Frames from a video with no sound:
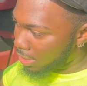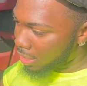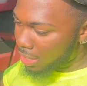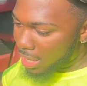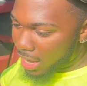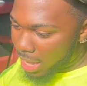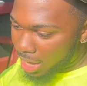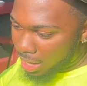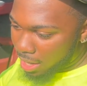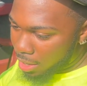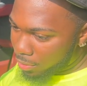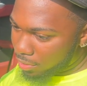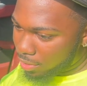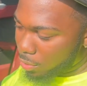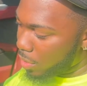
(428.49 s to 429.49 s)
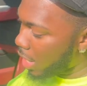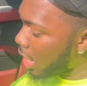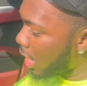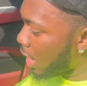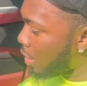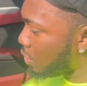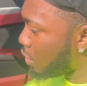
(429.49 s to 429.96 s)
I think they got an air. Do they got
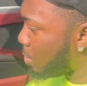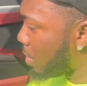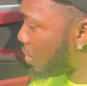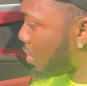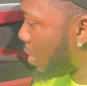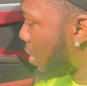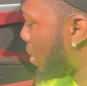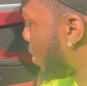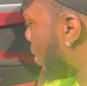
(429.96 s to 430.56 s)
an air suspension?